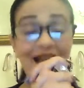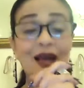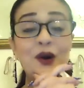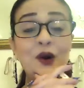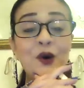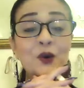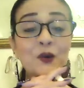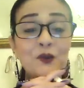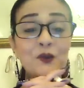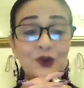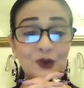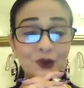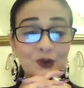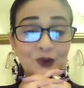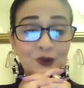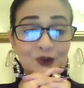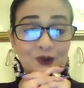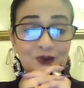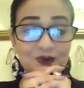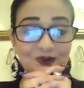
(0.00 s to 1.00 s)
I hope
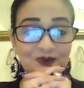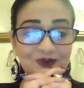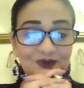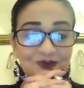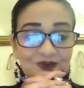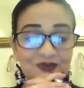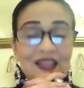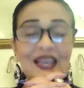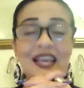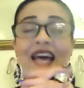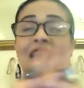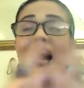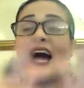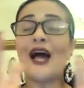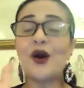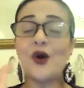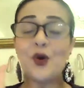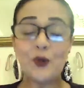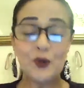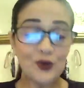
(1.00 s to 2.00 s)
you
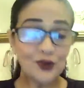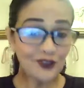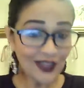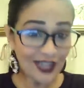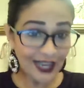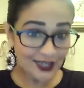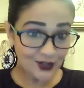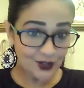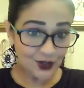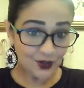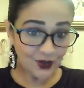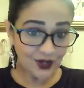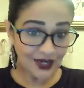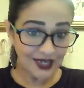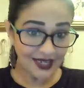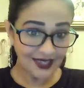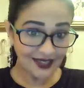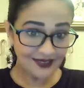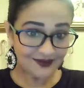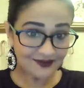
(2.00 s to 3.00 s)
I hope you've liked your
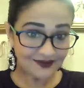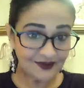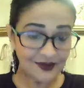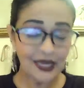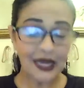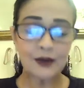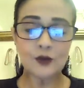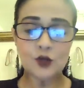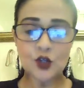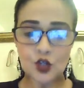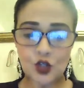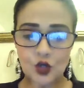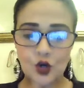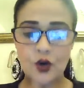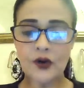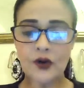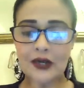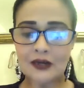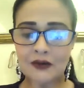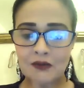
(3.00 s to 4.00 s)
reading. I'm
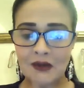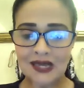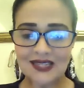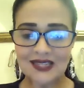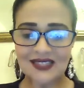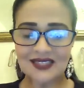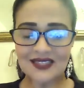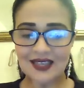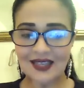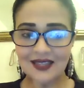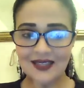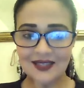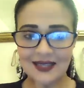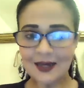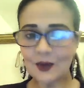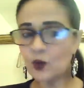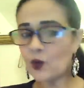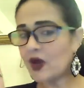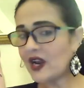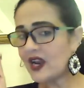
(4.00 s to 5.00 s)
sure it made sense.
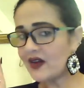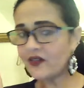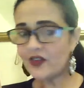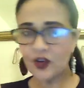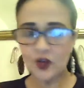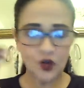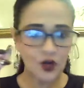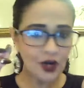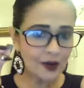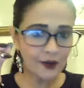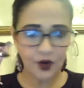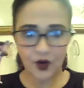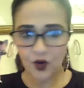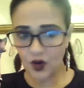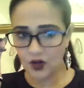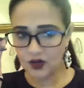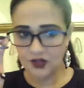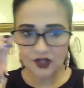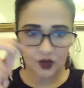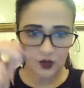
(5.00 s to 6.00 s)
And whenever you come
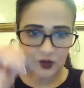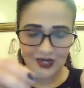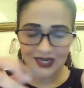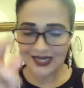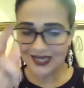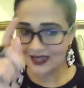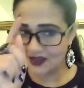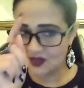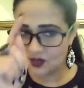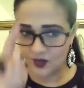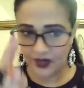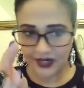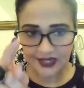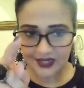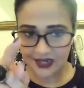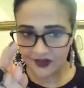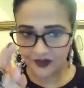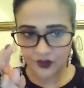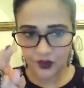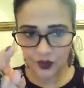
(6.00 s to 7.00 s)
across this reading, is the
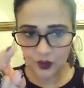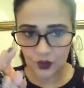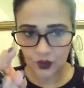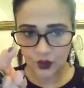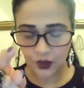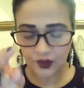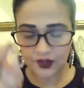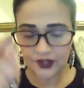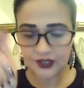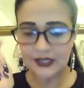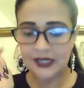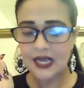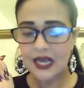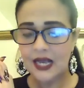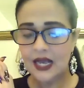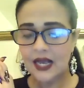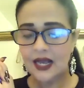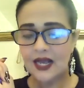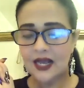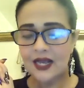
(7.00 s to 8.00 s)
right time for you, Taurus.
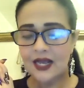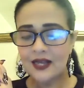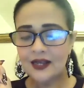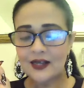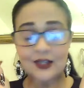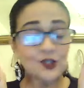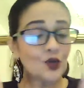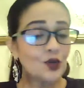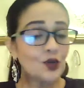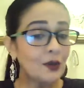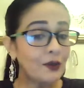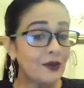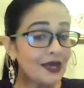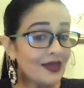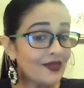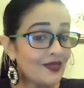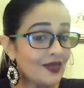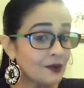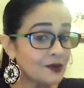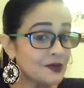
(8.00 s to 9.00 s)
So give
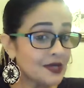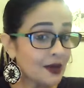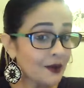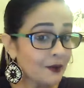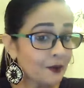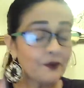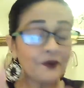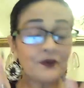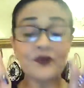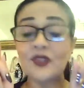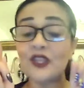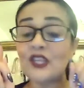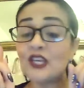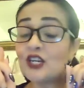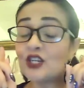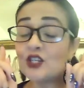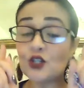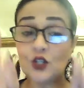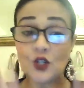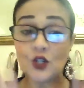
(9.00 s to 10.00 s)
me a thumbs up,
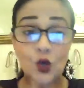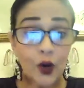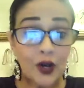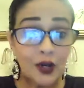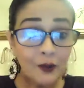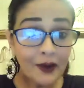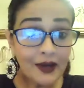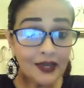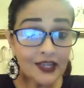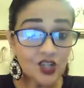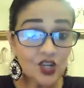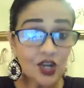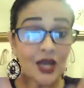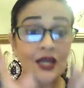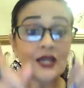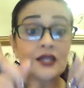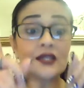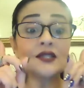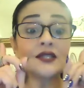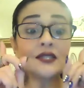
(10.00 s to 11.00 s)
join my
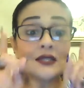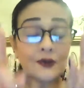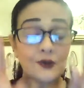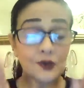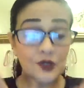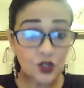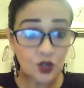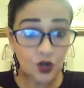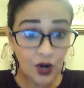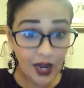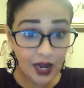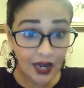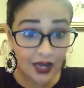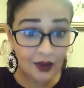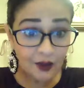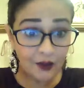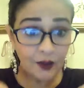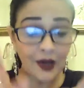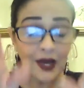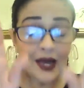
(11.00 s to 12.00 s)
channel,
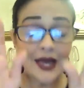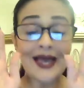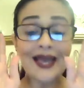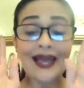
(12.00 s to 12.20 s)
subscribe,